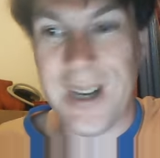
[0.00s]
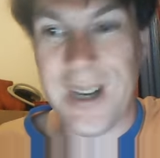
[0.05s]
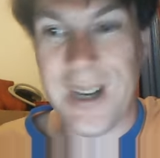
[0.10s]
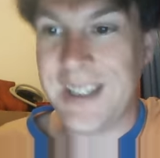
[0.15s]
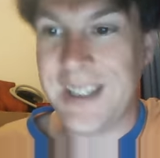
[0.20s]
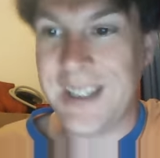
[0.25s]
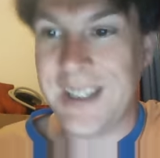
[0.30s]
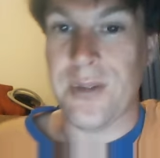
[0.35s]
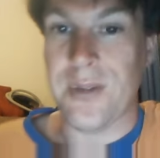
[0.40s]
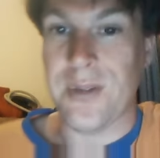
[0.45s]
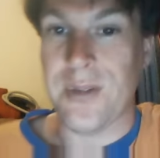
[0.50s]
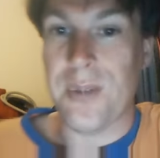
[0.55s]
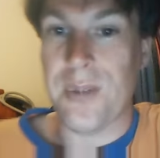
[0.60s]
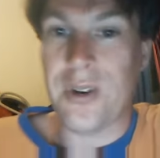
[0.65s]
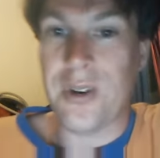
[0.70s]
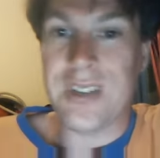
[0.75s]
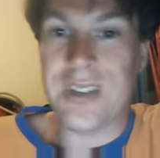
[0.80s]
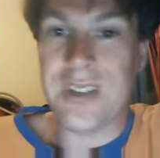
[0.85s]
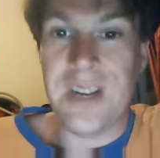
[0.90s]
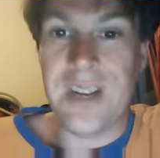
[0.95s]
and then they were
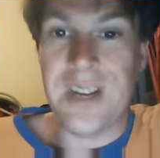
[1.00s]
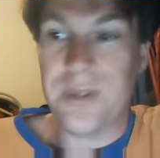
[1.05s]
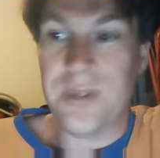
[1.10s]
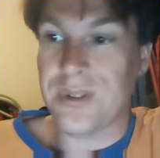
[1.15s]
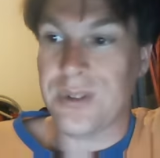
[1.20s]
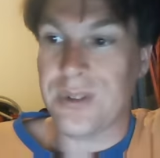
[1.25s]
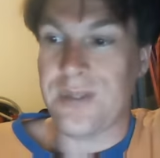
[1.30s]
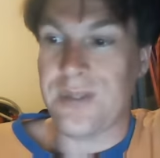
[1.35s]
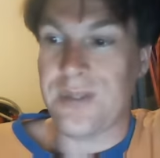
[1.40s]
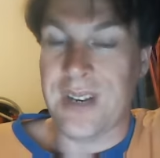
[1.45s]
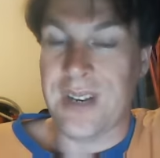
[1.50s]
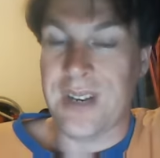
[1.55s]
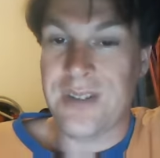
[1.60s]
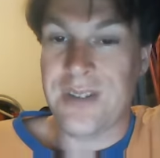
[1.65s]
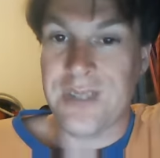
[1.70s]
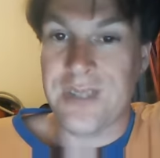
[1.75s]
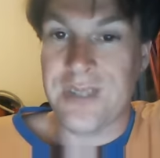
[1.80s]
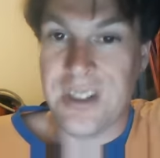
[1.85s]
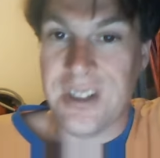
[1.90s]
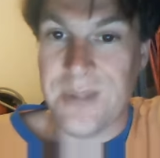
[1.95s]
broken down because the
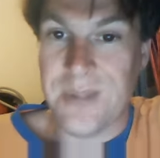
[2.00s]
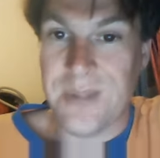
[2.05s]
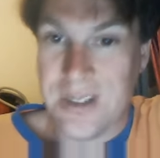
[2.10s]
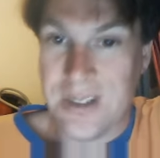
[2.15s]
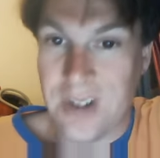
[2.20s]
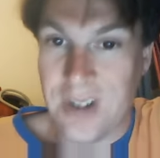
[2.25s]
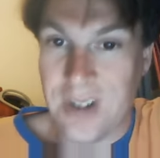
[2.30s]
financial system is